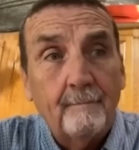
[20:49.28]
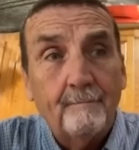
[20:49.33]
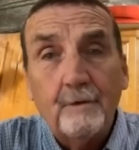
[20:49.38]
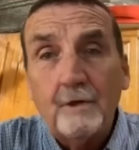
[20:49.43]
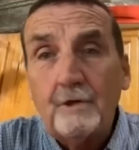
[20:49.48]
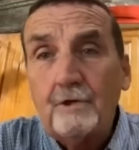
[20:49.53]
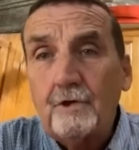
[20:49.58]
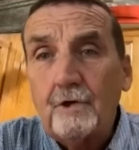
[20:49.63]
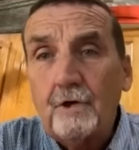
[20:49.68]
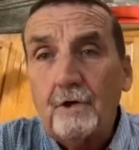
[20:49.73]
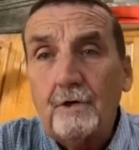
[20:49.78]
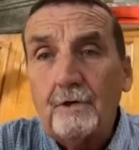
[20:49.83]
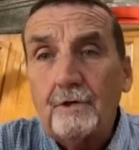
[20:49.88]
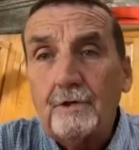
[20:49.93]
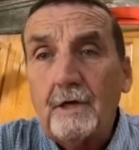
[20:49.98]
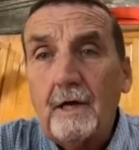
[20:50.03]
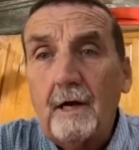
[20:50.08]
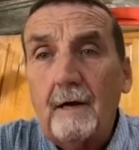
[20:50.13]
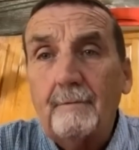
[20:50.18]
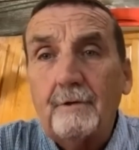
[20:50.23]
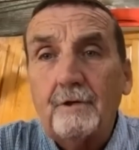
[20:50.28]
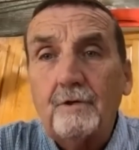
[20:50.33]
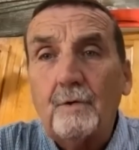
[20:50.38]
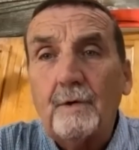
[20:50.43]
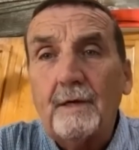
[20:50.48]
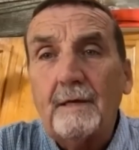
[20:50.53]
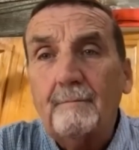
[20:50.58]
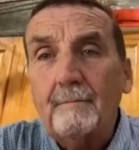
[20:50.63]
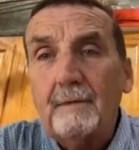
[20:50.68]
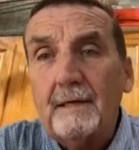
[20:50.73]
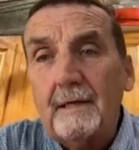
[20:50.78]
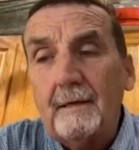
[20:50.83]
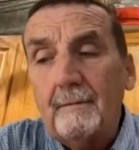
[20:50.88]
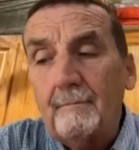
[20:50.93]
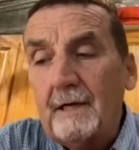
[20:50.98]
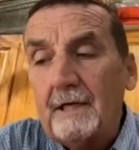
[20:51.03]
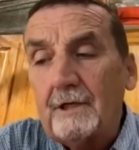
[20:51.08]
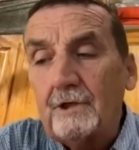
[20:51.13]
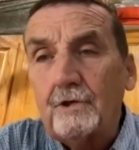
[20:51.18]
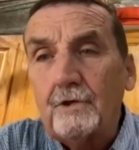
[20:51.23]
The church got between me and
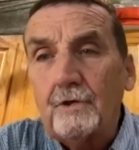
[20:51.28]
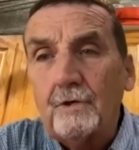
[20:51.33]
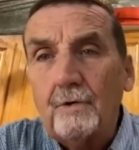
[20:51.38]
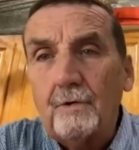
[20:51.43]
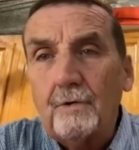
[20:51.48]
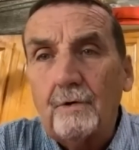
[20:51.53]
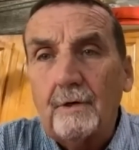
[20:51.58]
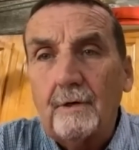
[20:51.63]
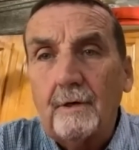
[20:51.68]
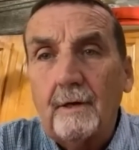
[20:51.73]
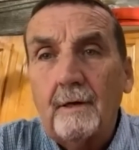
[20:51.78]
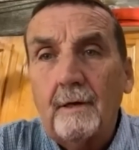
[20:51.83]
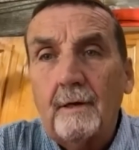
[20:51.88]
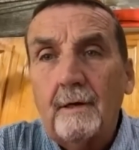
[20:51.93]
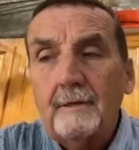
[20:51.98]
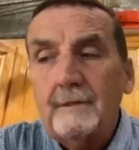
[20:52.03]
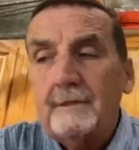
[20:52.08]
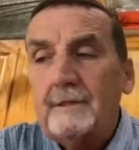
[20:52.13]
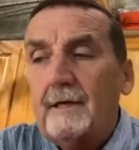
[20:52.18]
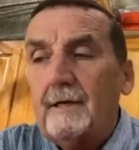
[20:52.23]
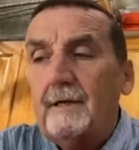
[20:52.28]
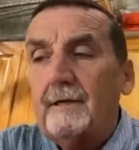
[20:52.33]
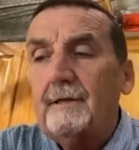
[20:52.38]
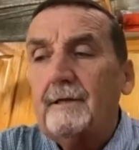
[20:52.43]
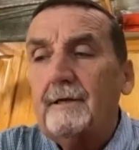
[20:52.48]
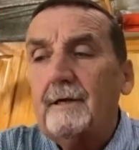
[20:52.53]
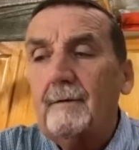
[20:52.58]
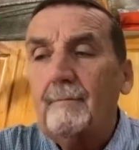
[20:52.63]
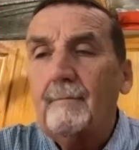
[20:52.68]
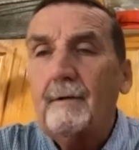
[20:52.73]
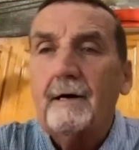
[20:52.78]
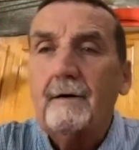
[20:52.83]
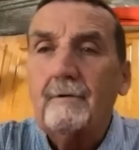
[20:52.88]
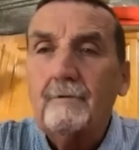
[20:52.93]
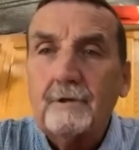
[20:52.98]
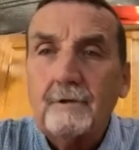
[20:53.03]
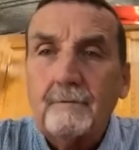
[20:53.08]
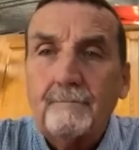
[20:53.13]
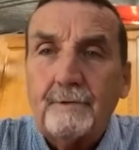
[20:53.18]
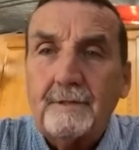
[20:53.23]
my children, telling them I
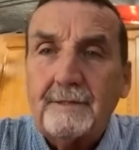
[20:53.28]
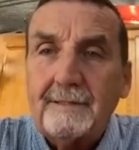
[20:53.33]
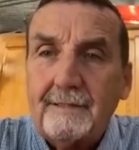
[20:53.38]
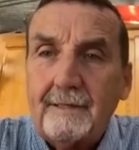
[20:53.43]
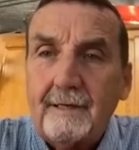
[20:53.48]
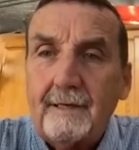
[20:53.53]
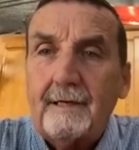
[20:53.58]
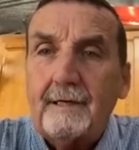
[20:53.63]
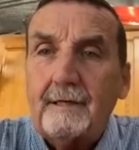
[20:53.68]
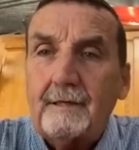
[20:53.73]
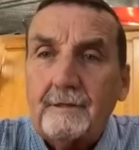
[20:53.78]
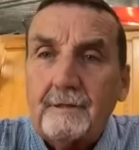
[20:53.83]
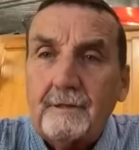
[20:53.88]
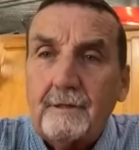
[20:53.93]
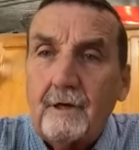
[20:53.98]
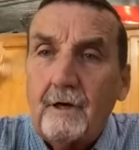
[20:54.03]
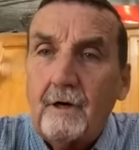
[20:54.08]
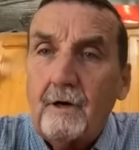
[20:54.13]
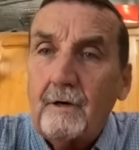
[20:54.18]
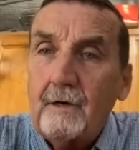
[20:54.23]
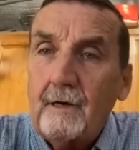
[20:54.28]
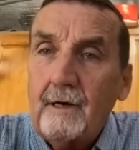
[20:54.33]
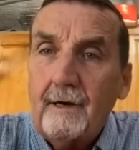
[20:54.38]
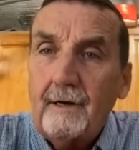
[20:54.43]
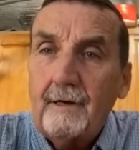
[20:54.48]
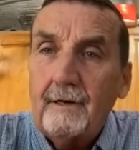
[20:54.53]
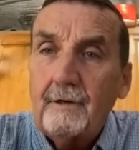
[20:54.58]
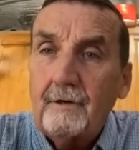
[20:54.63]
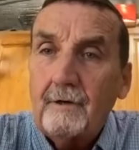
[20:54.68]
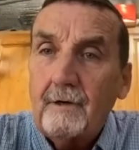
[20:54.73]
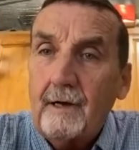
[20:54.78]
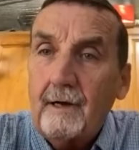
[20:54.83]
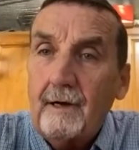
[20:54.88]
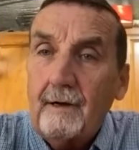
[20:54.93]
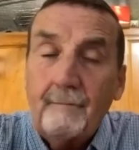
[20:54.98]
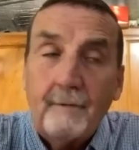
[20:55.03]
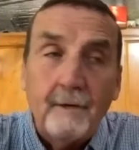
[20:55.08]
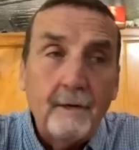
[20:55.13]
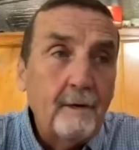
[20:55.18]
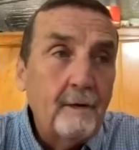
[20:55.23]
was possessed and all kind of crap.
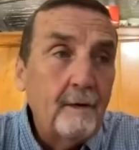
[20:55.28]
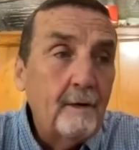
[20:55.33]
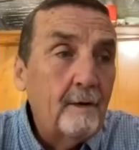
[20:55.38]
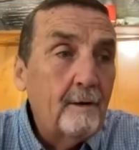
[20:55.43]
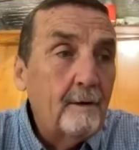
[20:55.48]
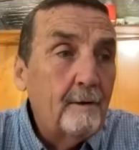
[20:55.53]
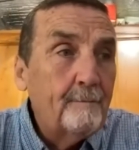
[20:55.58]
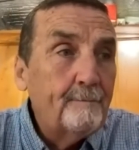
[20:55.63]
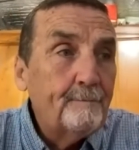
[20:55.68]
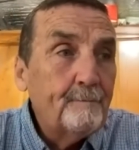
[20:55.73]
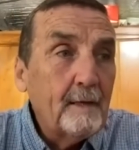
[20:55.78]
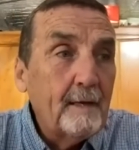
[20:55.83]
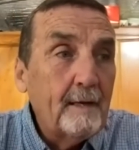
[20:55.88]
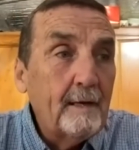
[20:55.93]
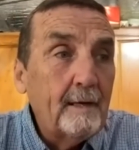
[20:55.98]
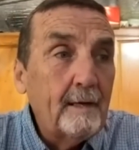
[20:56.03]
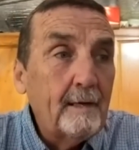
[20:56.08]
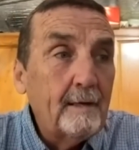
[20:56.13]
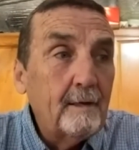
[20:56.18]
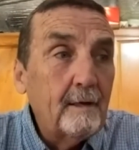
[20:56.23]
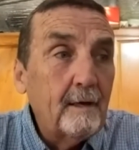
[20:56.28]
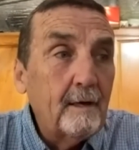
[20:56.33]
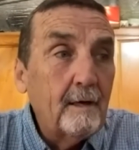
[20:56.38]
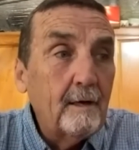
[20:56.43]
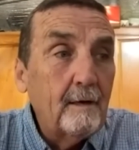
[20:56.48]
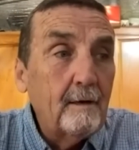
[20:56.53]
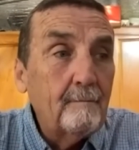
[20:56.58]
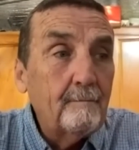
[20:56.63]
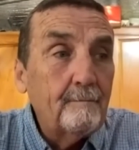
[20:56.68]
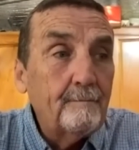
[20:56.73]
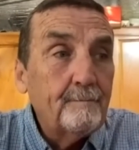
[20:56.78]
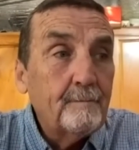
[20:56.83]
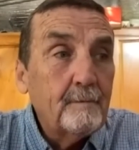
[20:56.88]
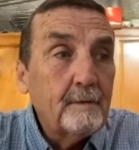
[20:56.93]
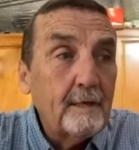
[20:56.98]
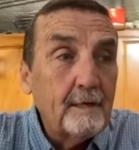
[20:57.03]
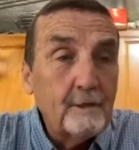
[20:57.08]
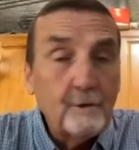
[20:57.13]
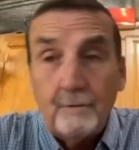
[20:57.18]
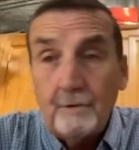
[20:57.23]
And um,
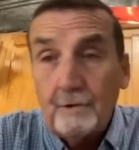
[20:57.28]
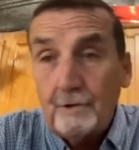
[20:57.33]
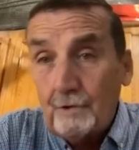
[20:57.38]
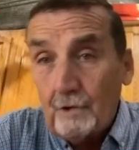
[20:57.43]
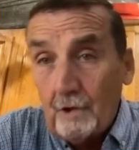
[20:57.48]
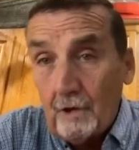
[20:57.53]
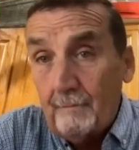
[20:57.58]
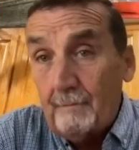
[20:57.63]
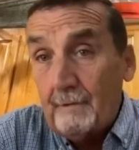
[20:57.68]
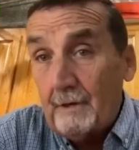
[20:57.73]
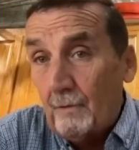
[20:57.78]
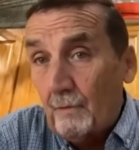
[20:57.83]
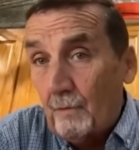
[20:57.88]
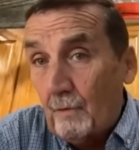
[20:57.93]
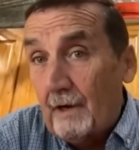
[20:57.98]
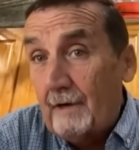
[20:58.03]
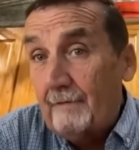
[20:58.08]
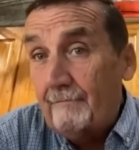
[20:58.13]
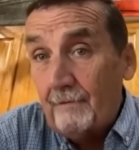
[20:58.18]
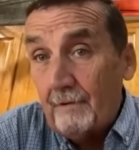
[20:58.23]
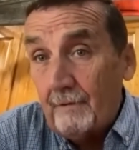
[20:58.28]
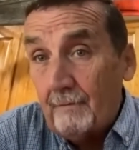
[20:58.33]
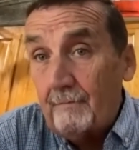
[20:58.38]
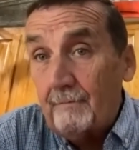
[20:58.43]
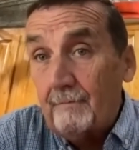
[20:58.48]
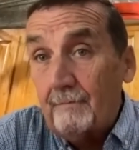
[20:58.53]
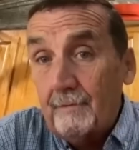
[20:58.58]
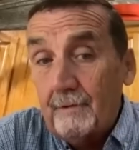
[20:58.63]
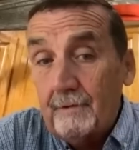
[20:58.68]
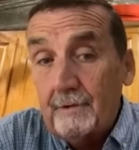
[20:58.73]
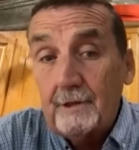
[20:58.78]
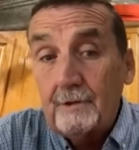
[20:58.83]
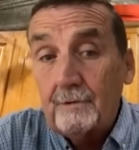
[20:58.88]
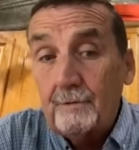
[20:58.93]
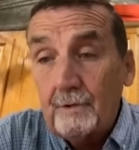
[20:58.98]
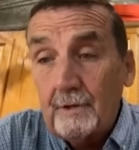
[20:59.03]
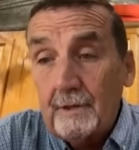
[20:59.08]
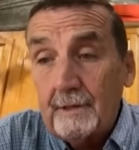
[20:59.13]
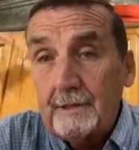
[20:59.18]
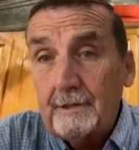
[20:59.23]
that's what drove me away from this
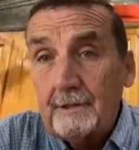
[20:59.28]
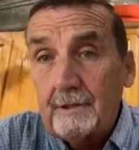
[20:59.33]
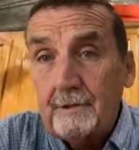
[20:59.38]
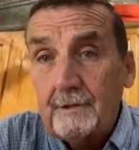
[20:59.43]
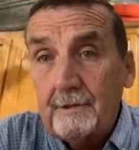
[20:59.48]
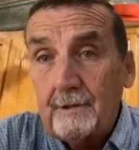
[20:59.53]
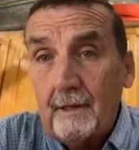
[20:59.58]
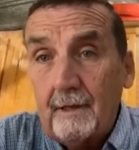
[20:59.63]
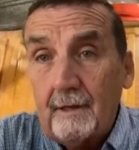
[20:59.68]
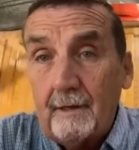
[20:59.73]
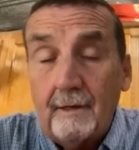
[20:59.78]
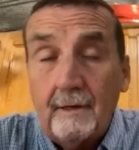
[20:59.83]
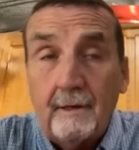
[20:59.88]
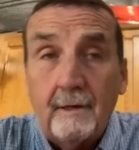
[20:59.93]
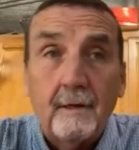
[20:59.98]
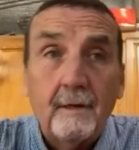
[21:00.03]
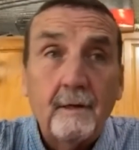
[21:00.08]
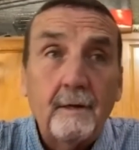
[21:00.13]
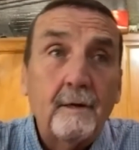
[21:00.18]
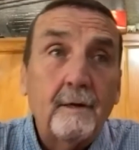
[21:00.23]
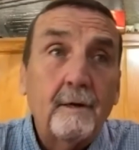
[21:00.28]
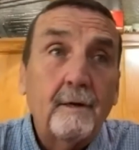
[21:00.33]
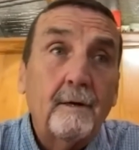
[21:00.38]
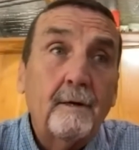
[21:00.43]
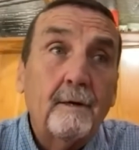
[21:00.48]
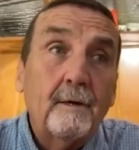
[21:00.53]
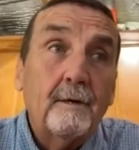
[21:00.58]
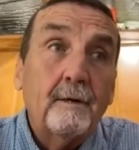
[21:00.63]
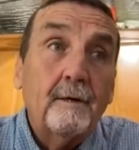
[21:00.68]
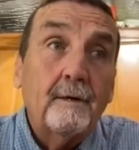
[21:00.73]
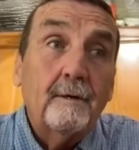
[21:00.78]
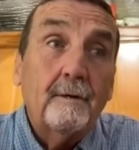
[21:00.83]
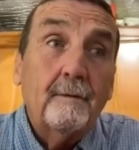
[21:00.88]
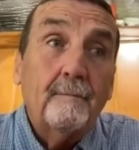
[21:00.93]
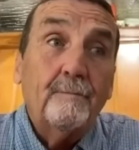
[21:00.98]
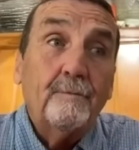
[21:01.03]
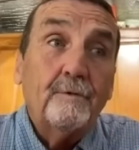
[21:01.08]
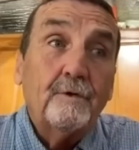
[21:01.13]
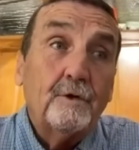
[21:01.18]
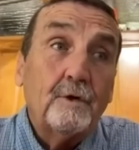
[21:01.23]
religious thing.
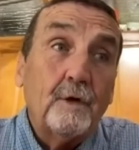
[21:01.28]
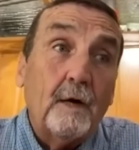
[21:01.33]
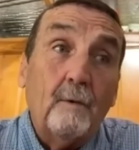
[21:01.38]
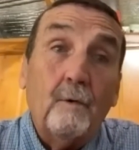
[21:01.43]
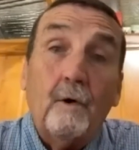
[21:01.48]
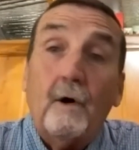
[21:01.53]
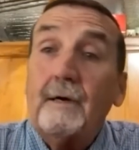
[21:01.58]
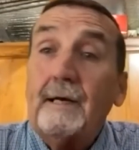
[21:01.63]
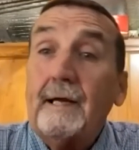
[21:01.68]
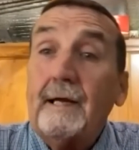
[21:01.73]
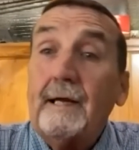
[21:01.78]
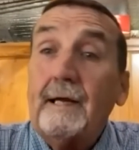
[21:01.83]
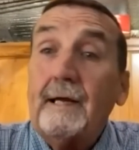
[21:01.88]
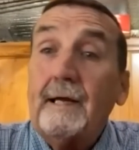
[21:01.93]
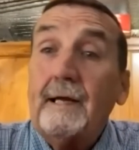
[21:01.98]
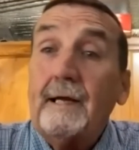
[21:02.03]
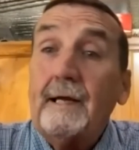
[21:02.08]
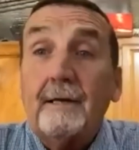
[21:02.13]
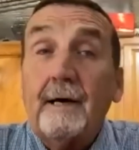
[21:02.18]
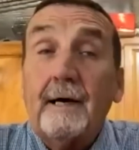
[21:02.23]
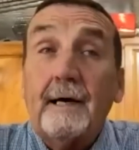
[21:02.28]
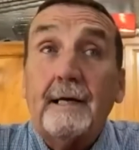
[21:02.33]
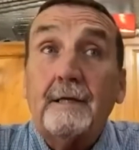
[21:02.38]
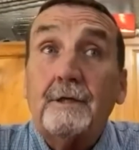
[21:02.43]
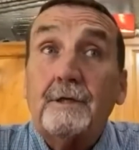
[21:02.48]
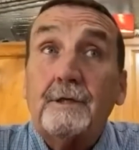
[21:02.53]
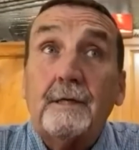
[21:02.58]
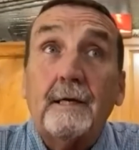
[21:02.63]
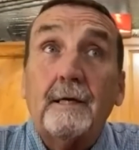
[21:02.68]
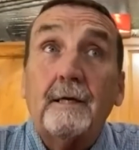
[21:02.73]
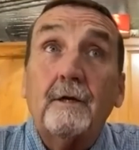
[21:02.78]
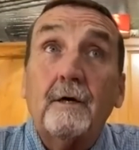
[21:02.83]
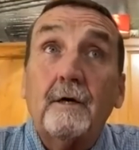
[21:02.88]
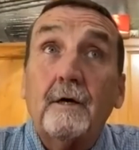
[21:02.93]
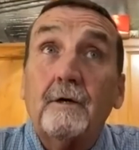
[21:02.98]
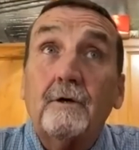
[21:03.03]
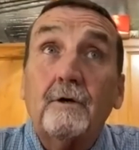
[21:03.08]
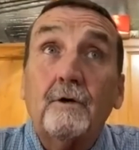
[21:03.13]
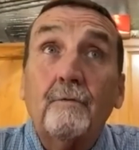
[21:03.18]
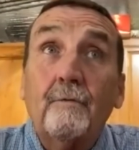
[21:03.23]
So I walked out that night and said,
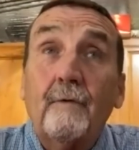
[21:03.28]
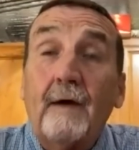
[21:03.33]
Look, you've